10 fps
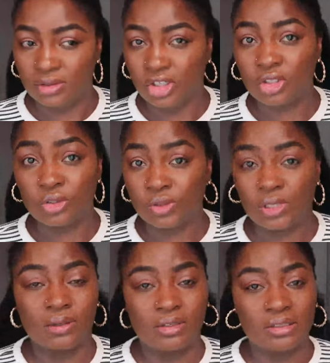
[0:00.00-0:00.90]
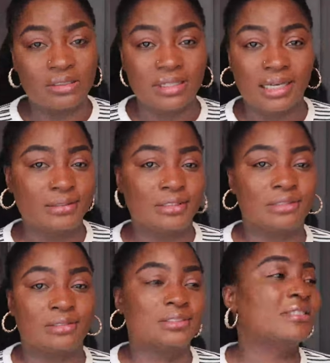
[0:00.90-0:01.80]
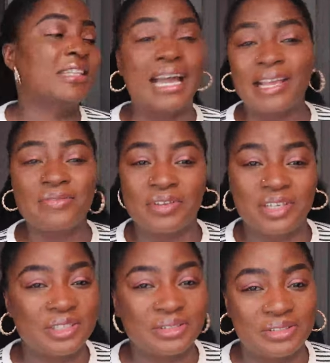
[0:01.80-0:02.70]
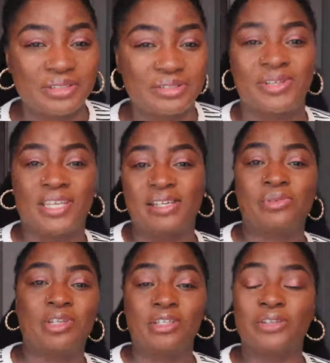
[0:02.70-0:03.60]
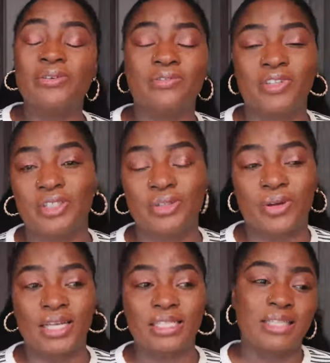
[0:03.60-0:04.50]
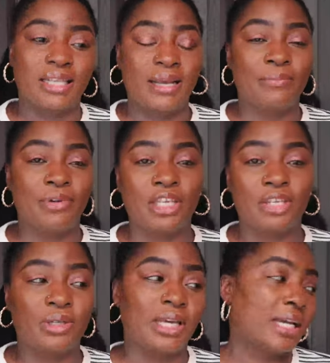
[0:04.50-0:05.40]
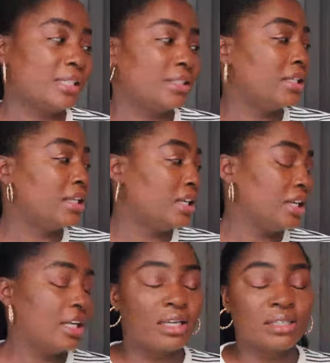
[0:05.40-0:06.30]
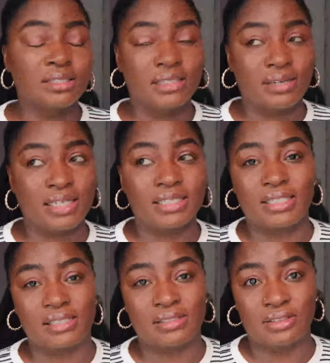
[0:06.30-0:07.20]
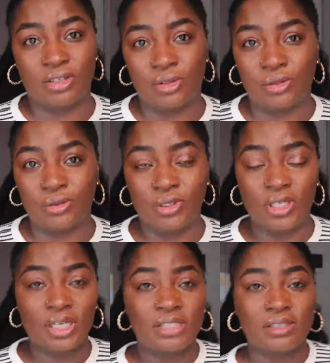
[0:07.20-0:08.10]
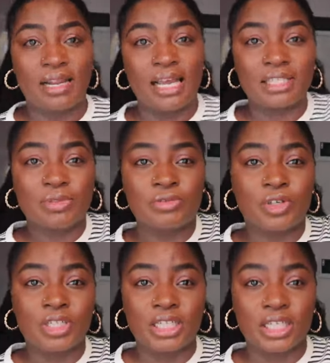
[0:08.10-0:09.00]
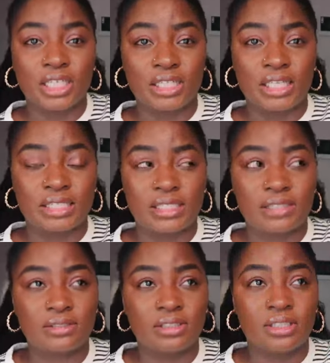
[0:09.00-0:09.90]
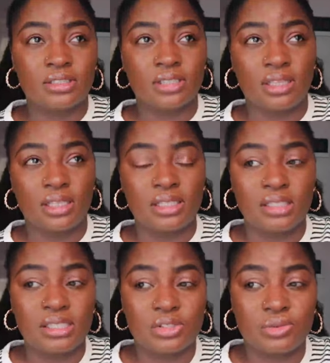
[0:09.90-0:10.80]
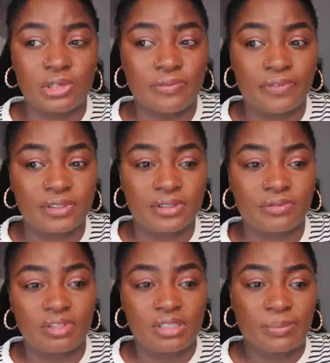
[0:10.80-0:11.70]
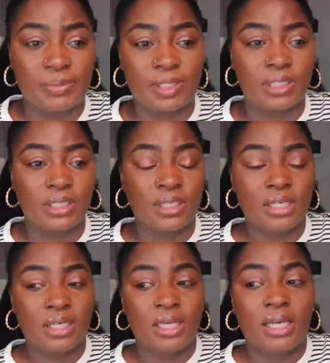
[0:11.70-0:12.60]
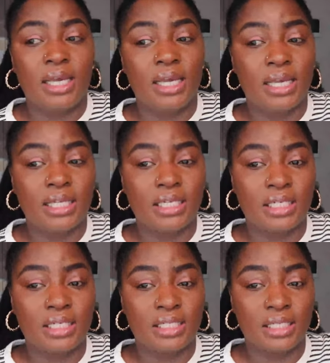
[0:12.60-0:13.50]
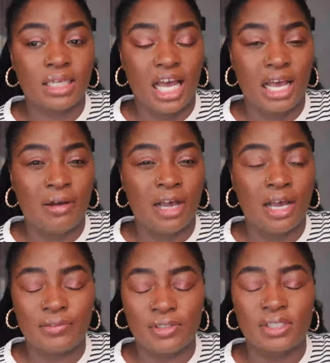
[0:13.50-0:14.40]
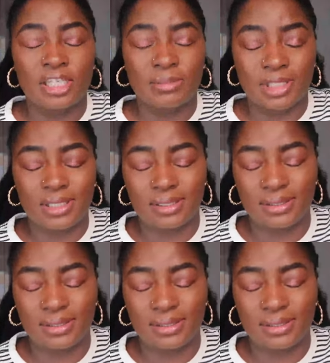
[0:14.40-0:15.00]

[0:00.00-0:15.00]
god knows how long and just dive into the new year with a new video. And today I'm bringing you guys a Zara sales haul. Zara has been running their sales since I think since the 21st of December, and I haven't slept.